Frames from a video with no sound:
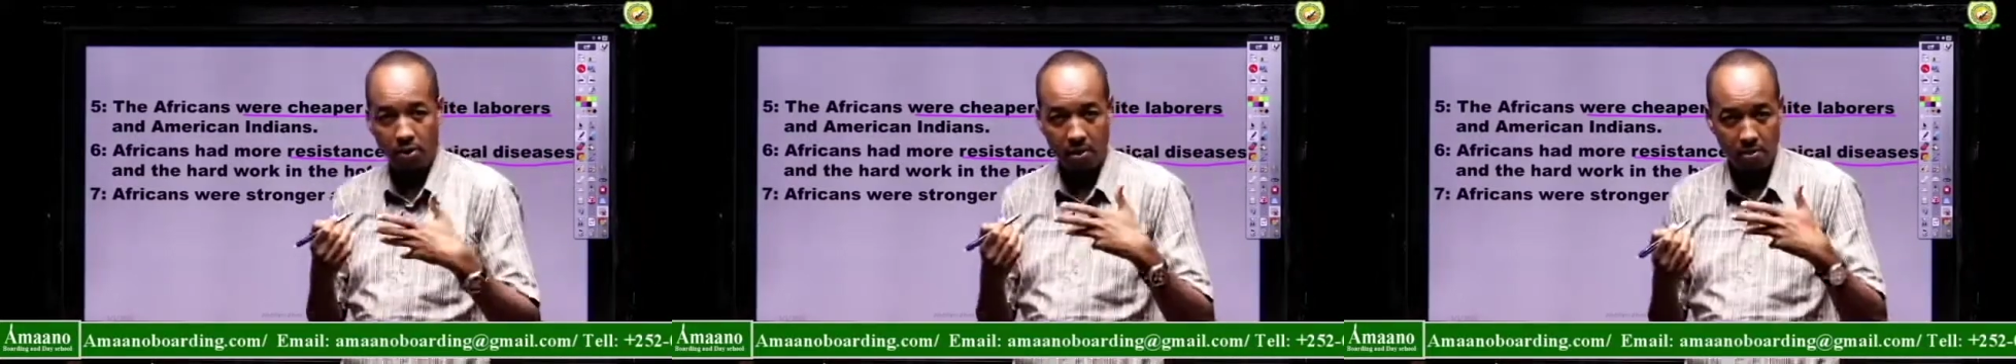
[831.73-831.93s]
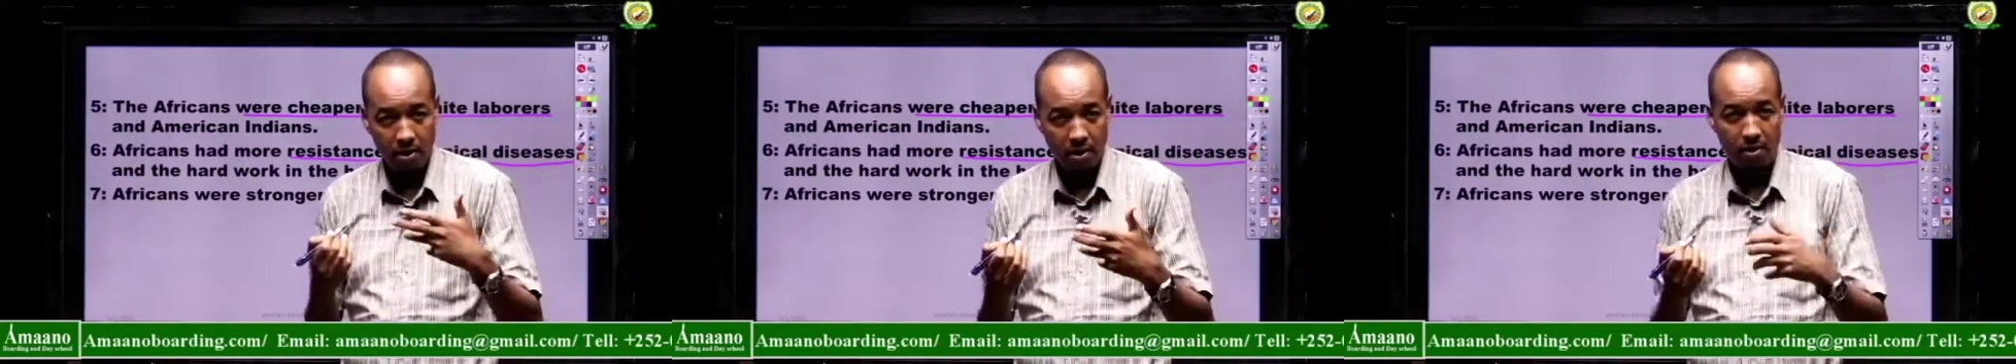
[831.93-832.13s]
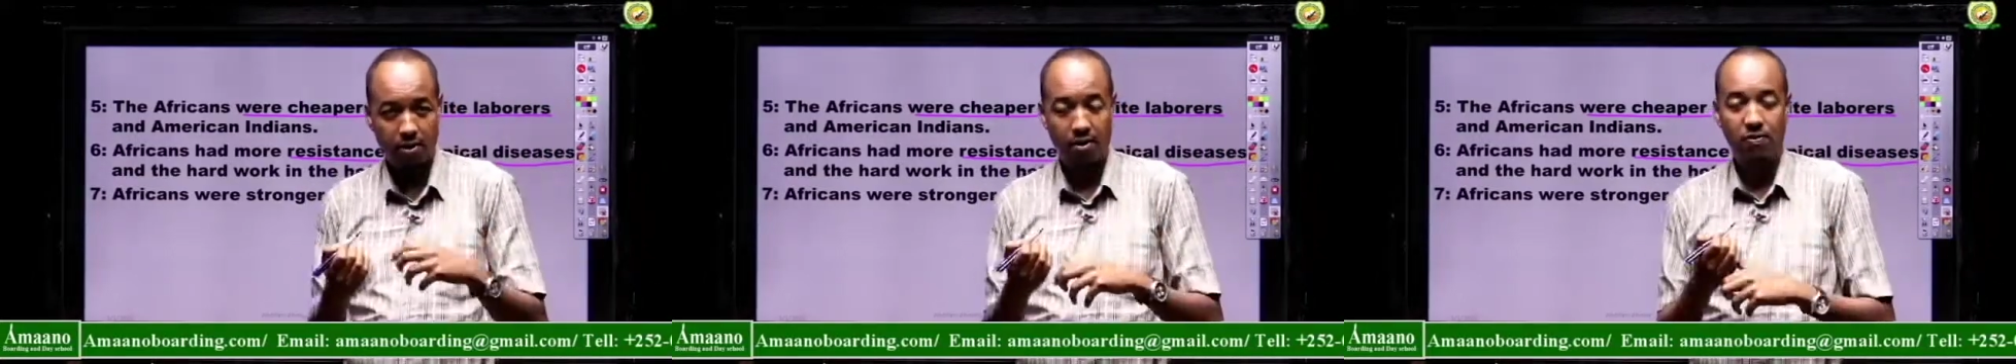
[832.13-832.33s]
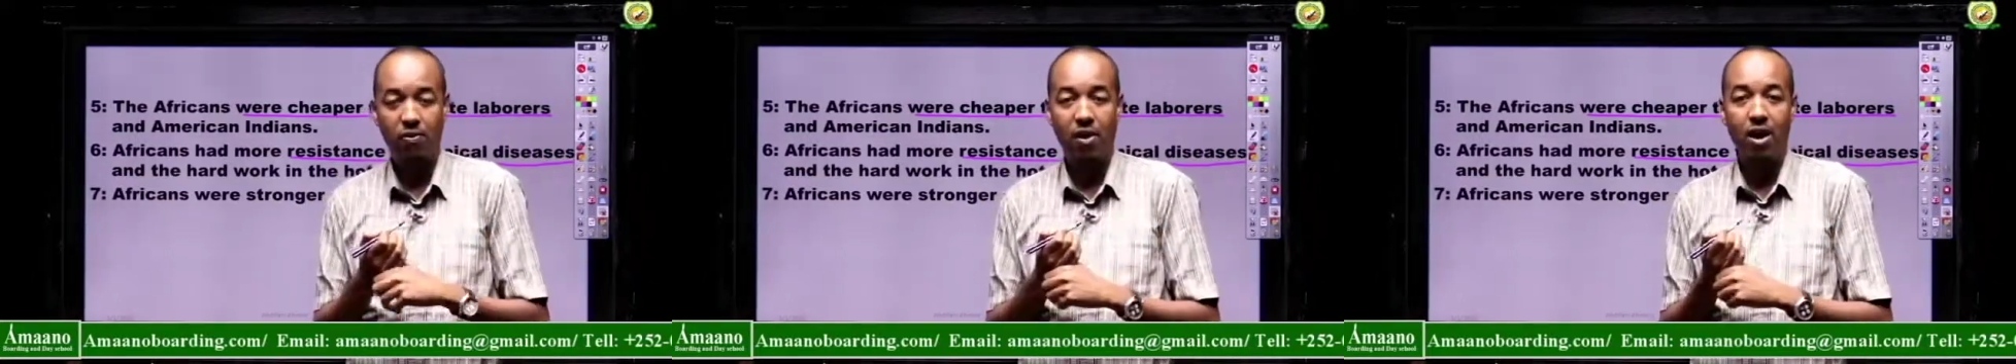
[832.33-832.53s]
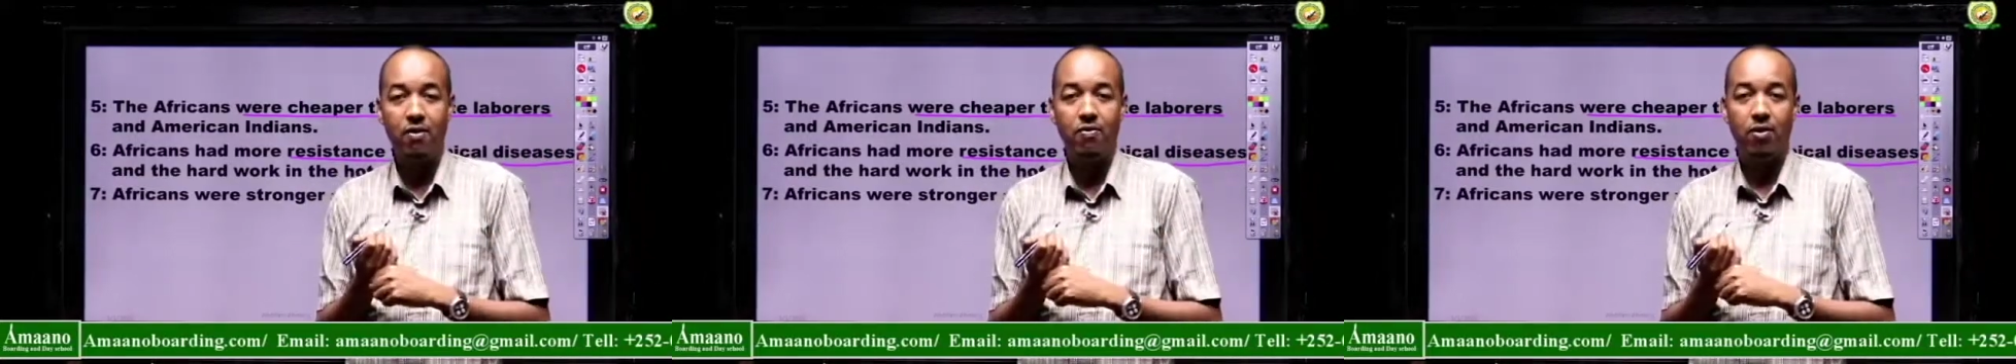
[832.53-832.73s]
up in a rough
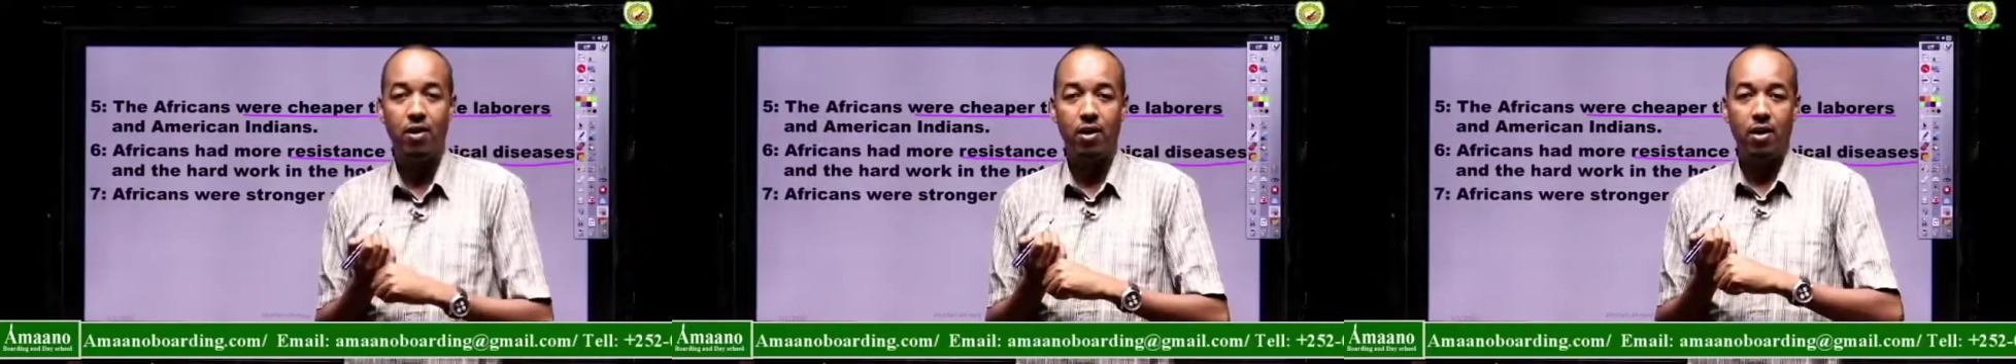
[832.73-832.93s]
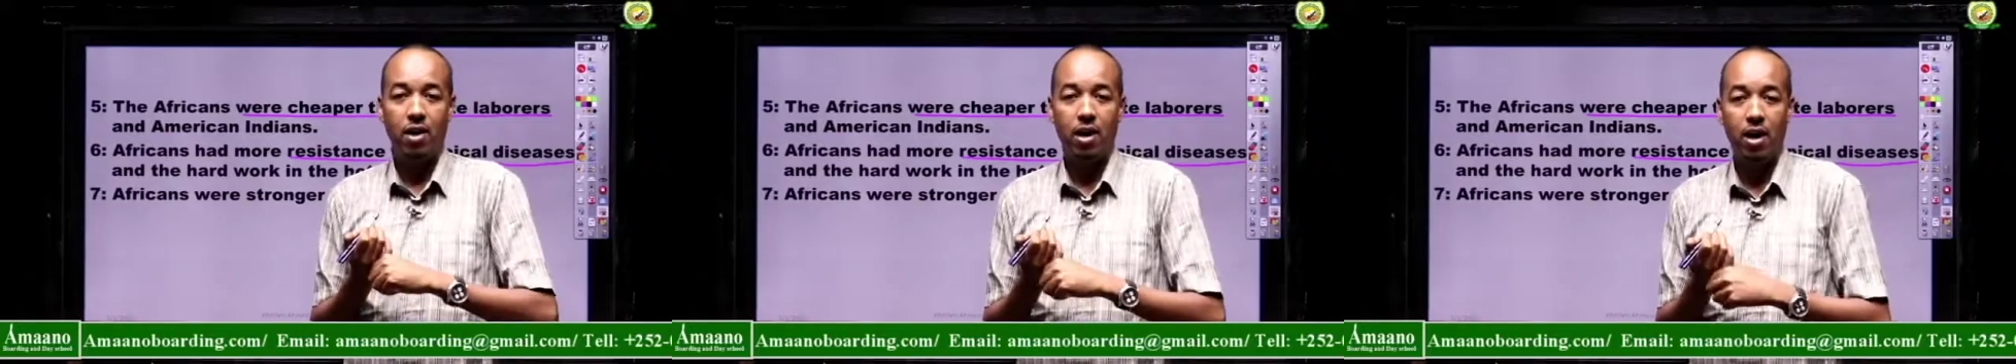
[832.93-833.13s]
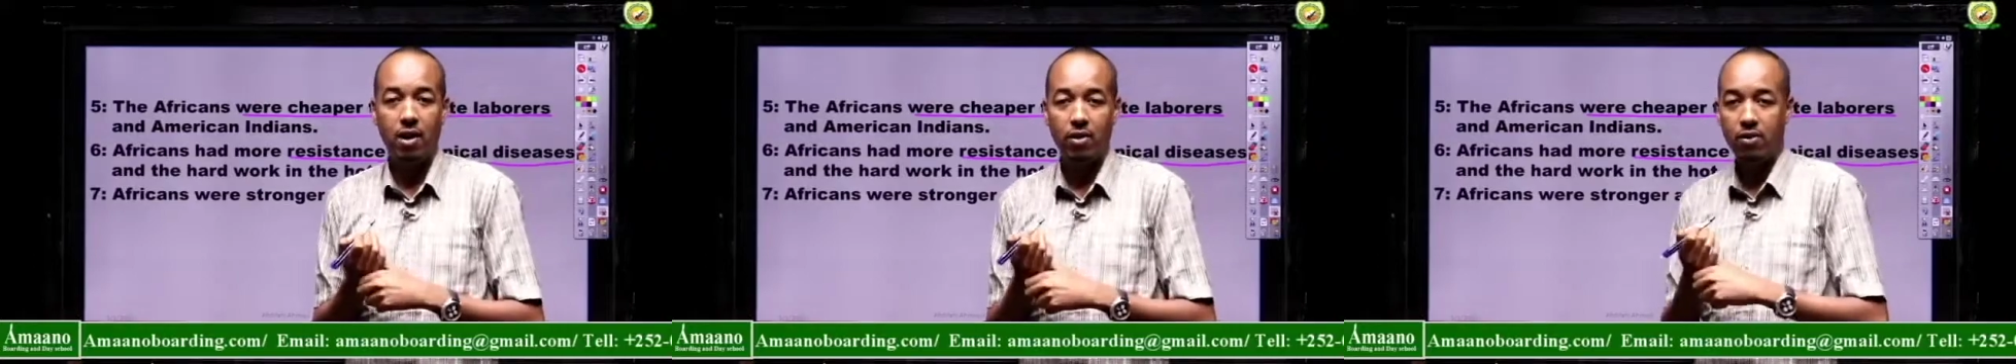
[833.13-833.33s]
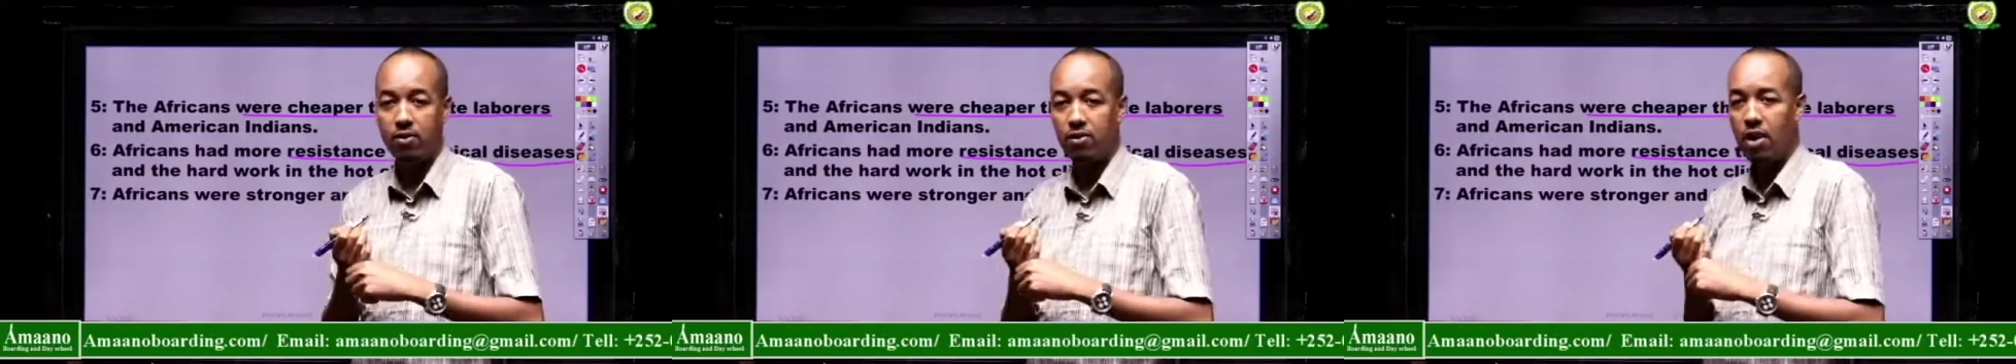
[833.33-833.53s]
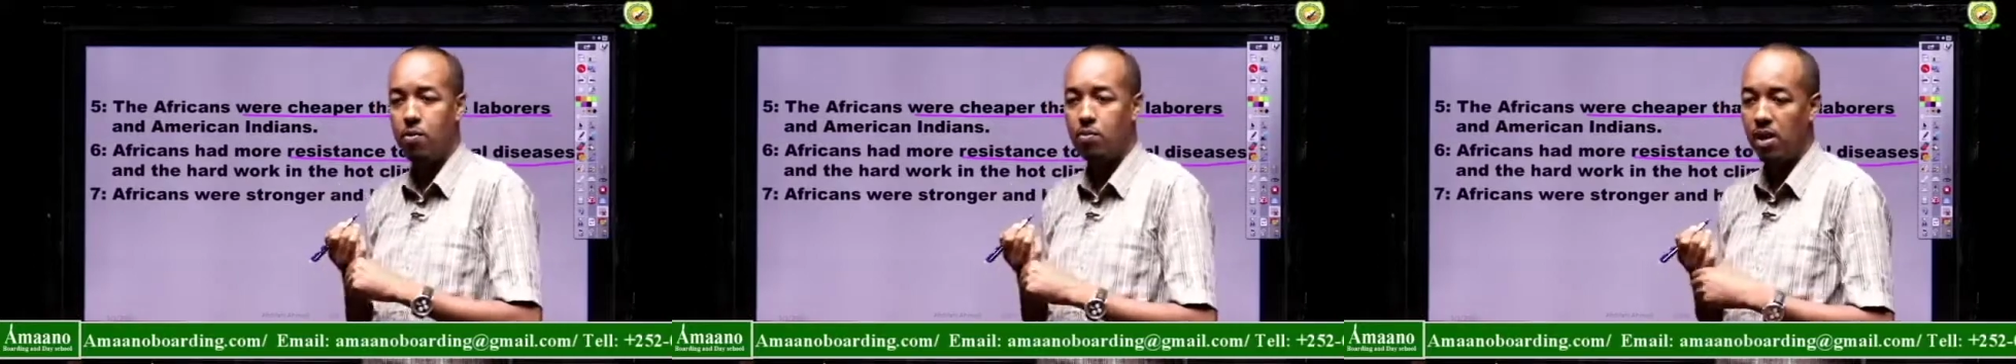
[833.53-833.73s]
life, and at the
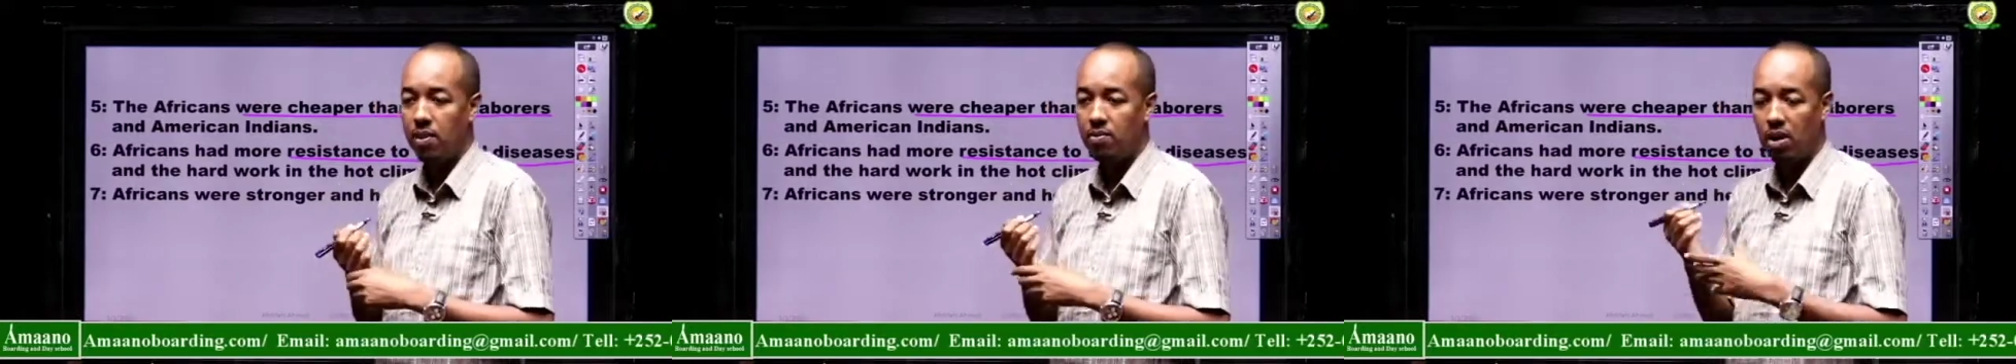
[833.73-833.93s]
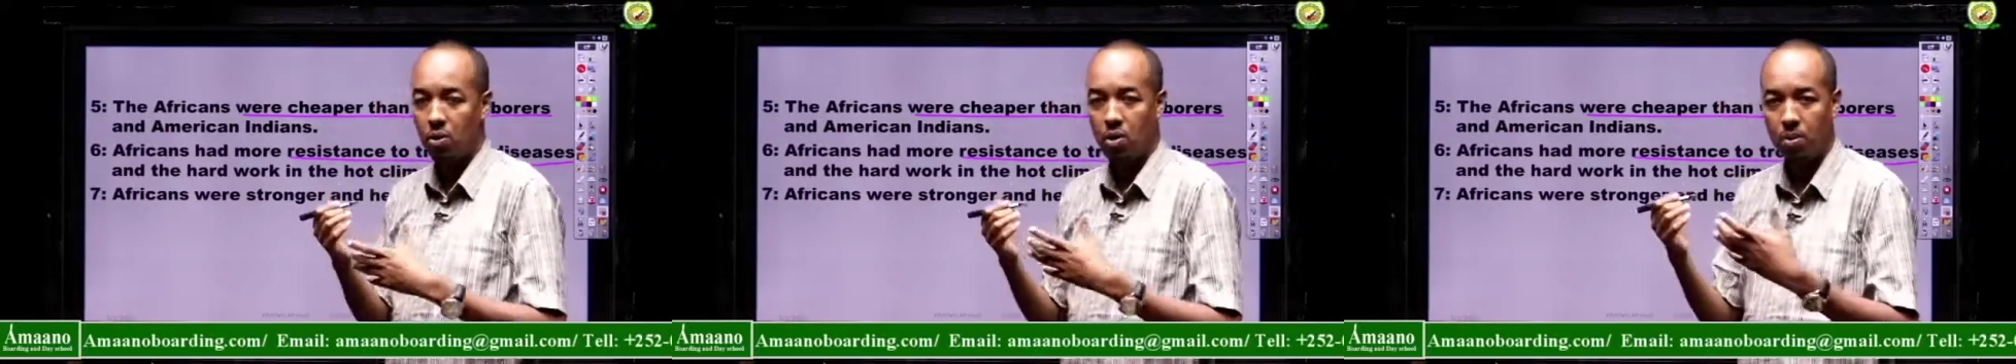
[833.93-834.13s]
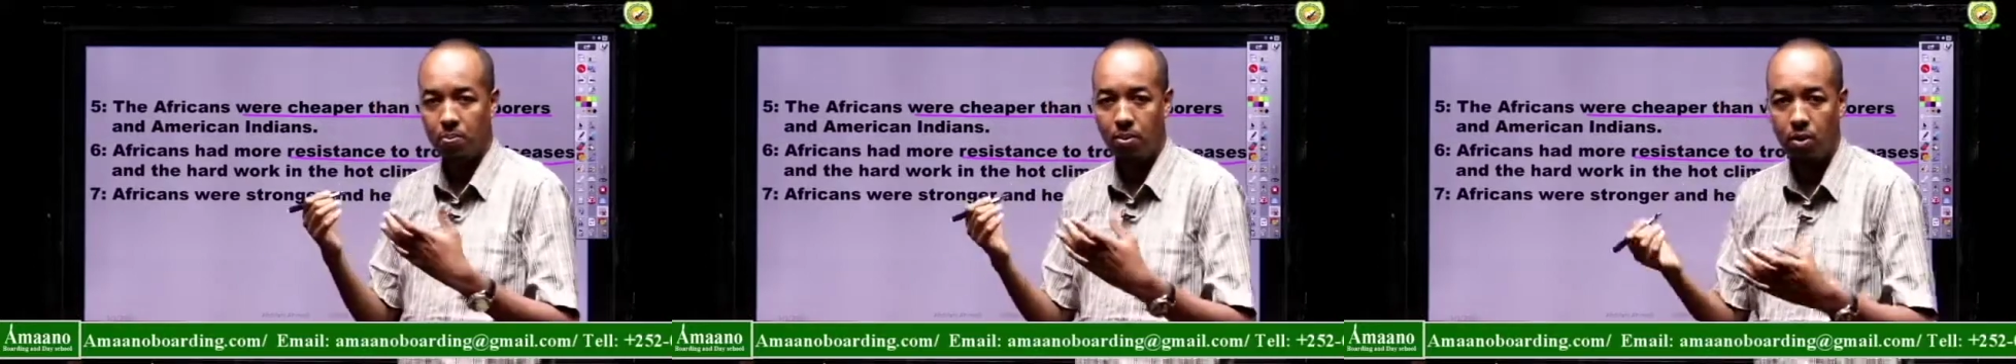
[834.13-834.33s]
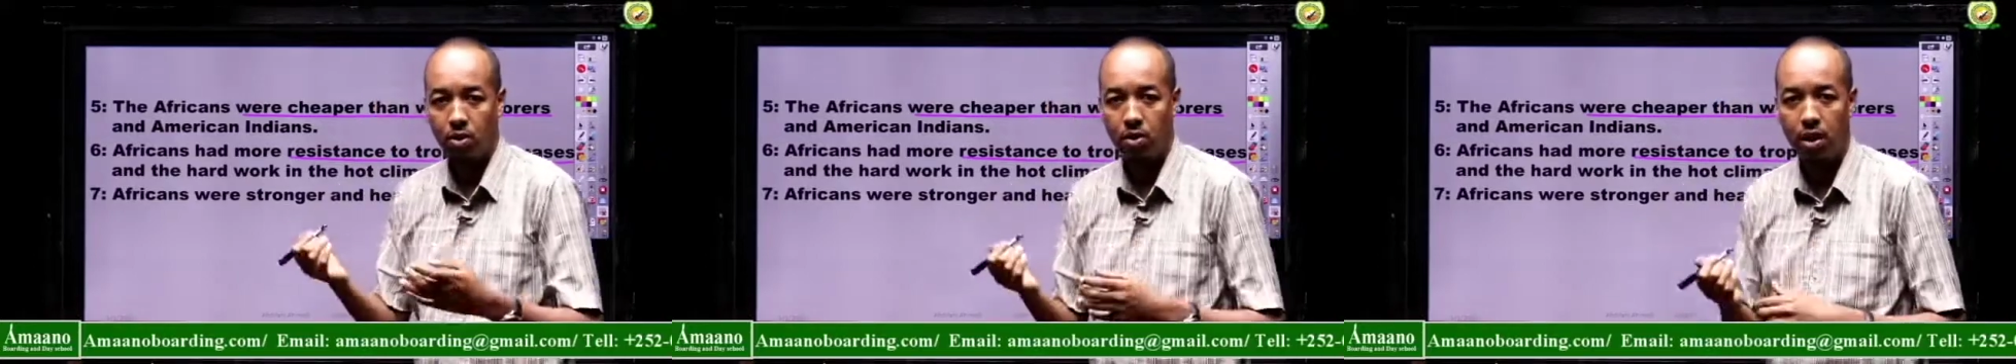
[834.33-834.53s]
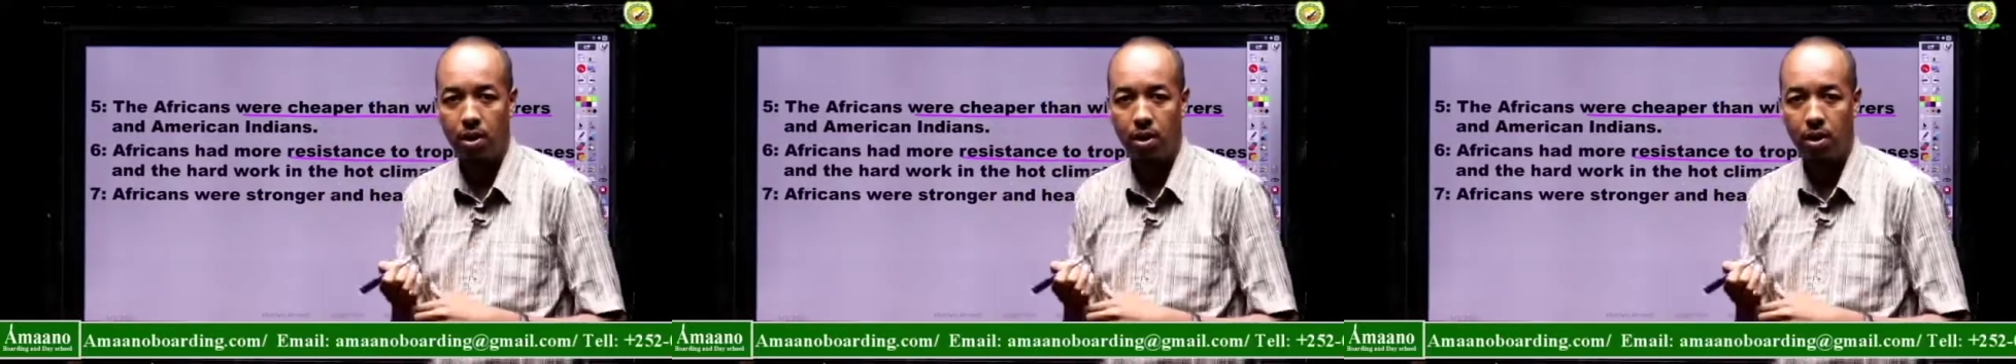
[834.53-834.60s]
same time they were brought